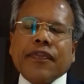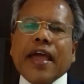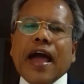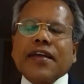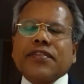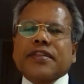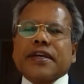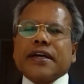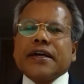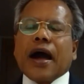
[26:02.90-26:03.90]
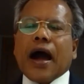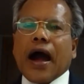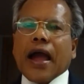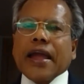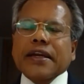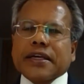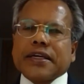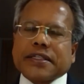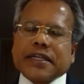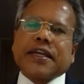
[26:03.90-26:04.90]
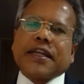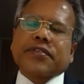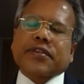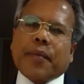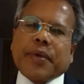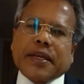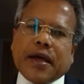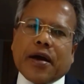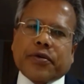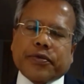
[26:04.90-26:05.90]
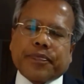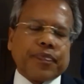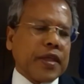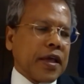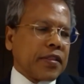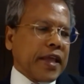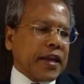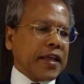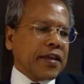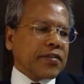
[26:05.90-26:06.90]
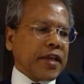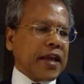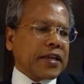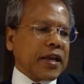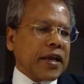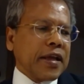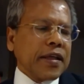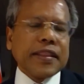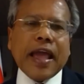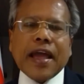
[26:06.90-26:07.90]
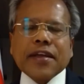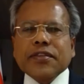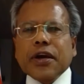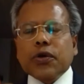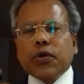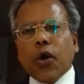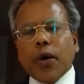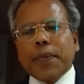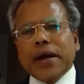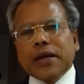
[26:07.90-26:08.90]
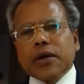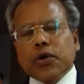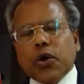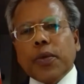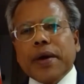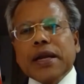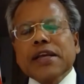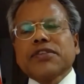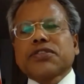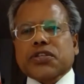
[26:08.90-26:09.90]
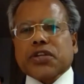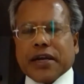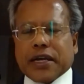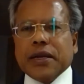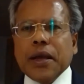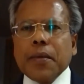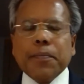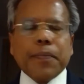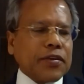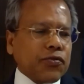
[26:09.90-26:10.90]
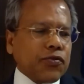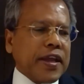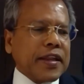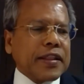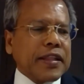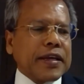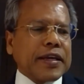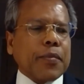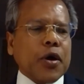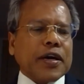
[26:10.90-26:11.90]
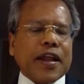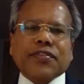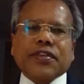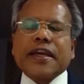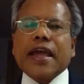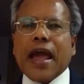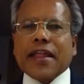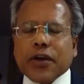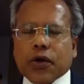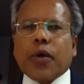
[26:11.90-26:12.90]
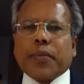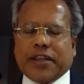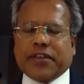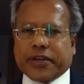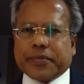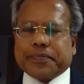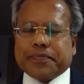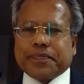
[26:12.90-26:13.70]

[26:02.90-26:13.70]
There is the Iron Curtain is coming down. Then he said, there is a global, global struggle between the democracy and the communism.